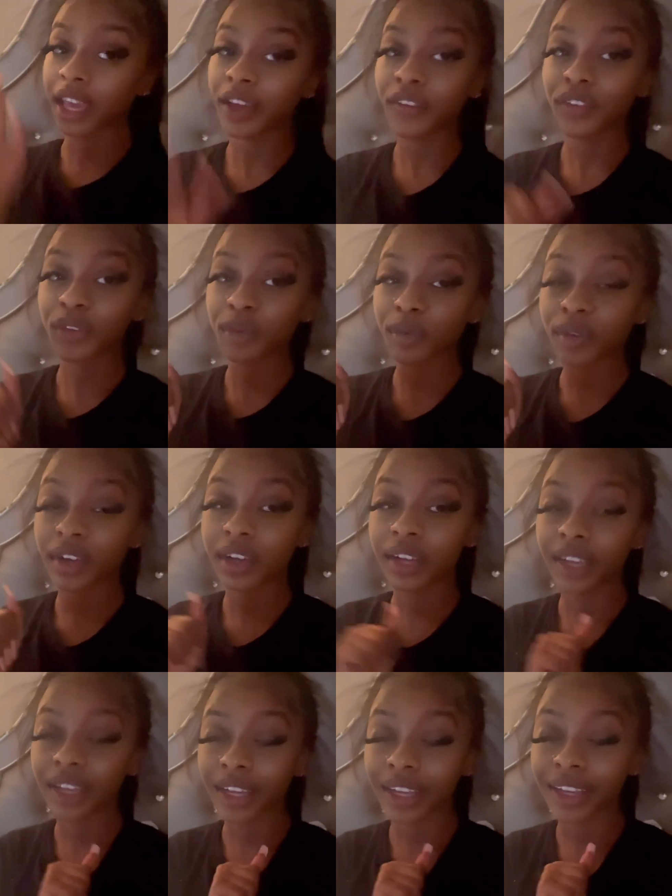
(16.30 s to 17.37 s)

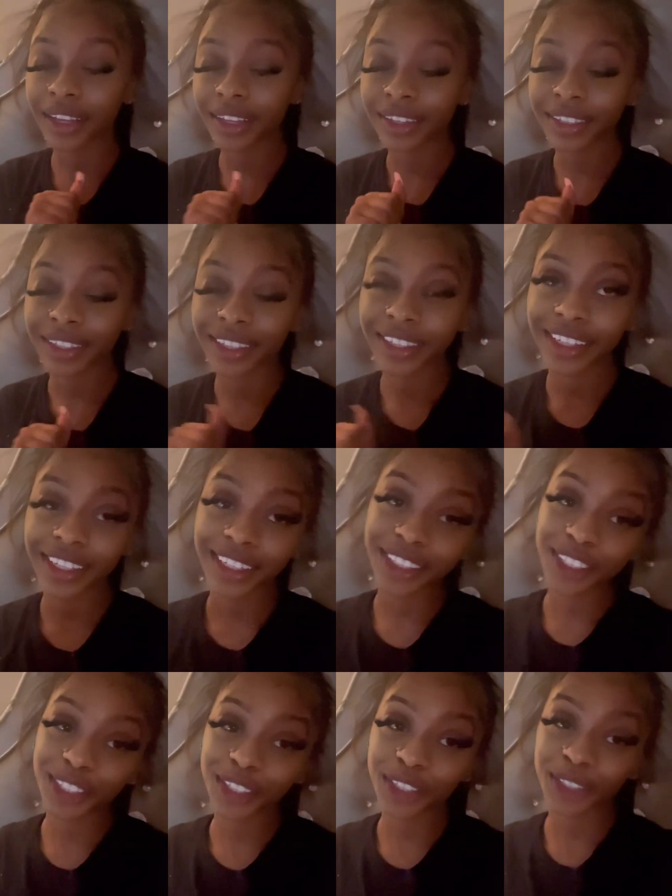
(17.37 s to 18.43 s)
everyone,
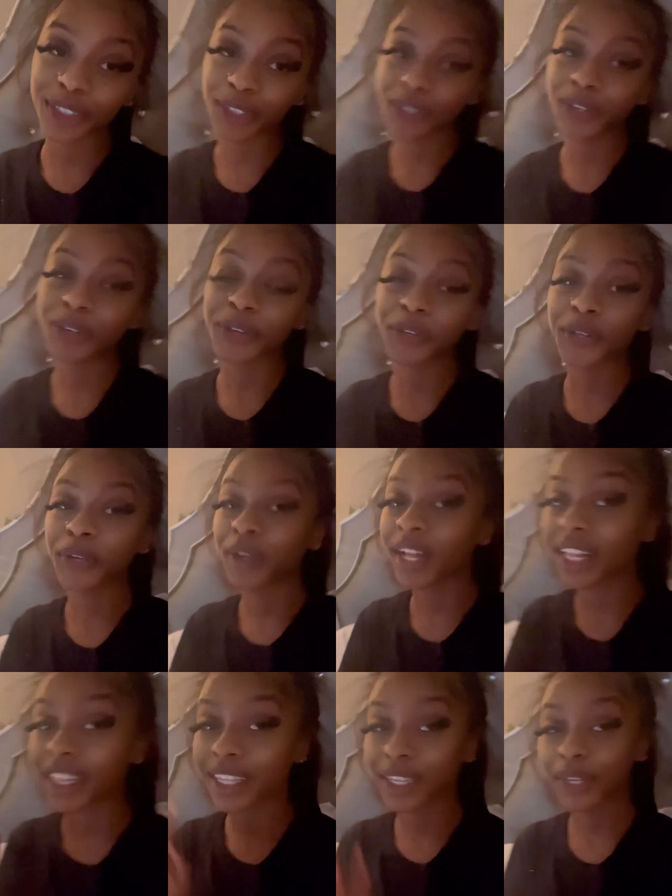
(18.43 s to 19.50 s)
it's your girl
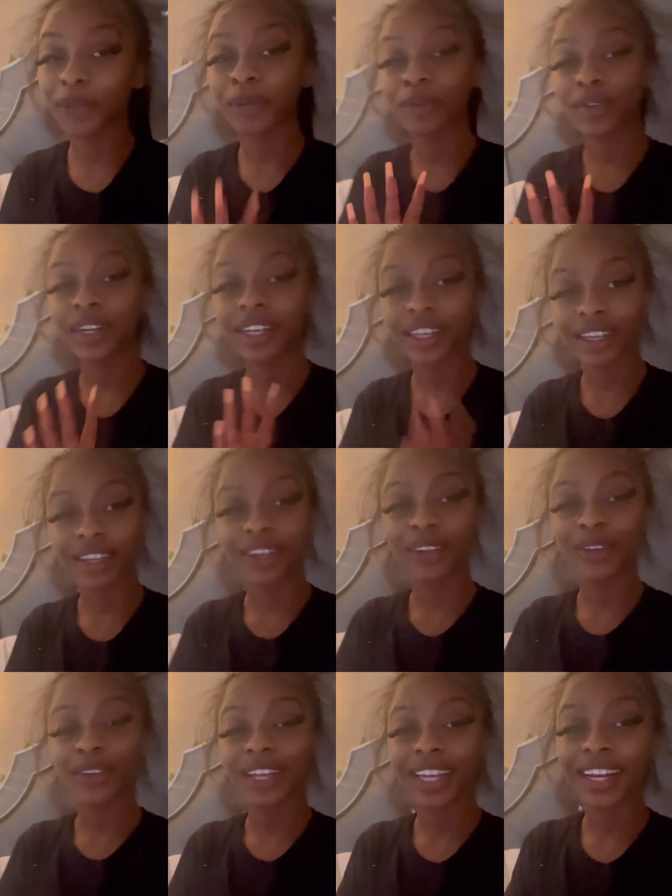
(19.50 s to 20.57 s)
Aaliyah
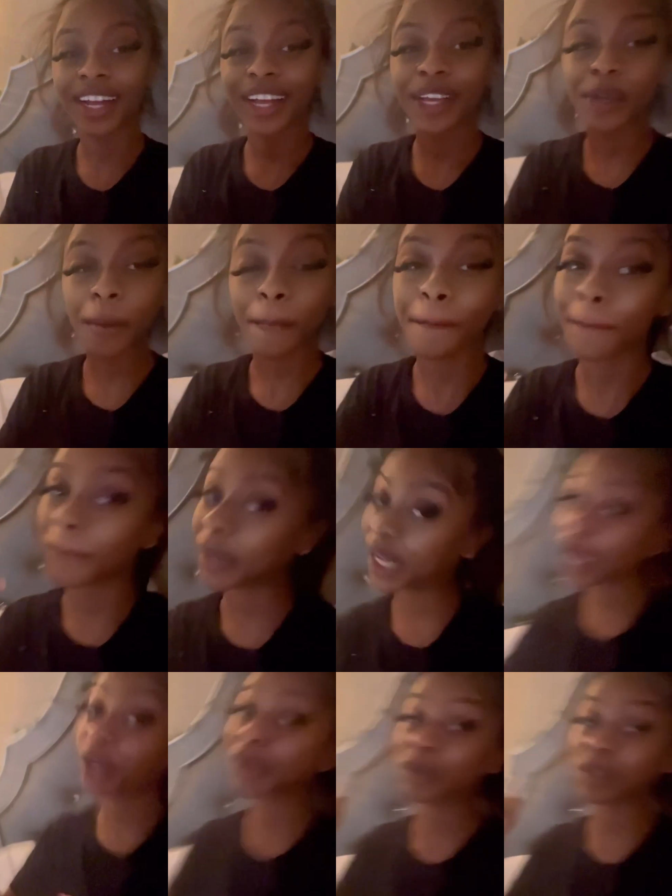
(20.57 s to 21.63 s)
Royale, and I am back